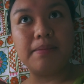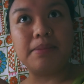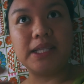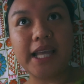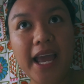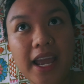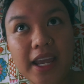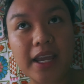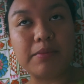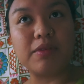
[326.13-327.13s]

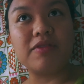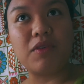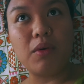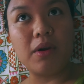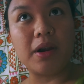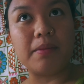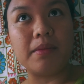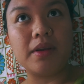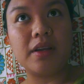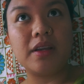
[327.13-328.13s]
play and
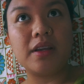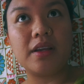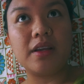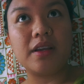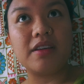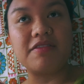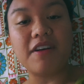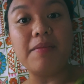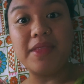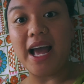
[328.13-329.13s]
perform
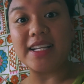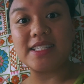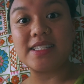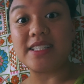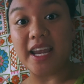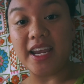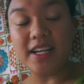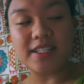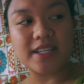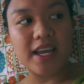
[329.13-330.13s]
from that
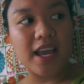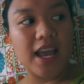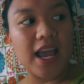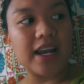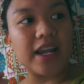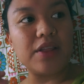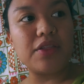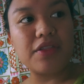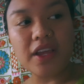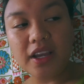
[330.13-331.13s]
state, and I
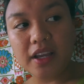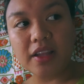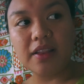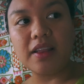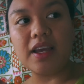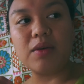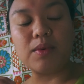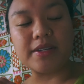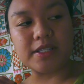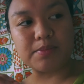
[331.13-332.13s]
think it
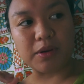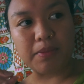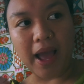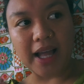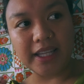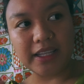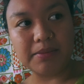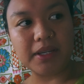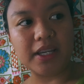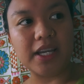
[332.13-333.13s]
was propelling
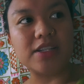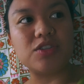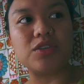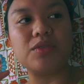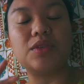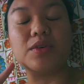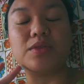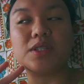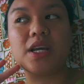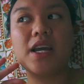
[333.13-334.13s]
me into
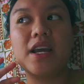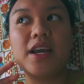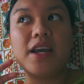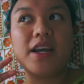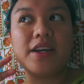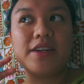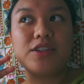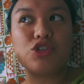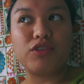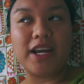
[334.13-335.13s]
those
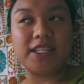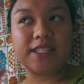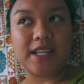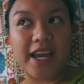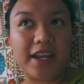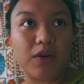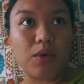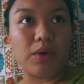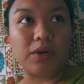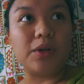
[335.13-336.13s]
trance-like,
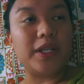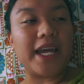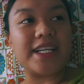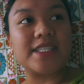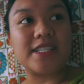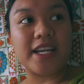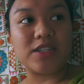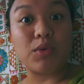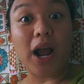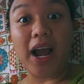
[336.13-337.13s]
oracle-like
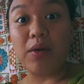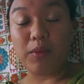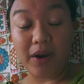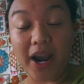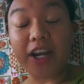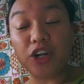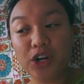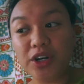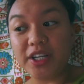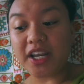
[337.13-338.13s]
states where I
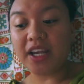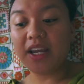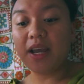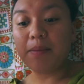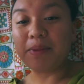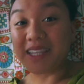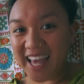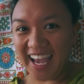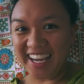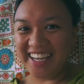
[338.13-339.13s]
could
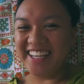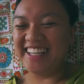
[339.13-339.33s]
play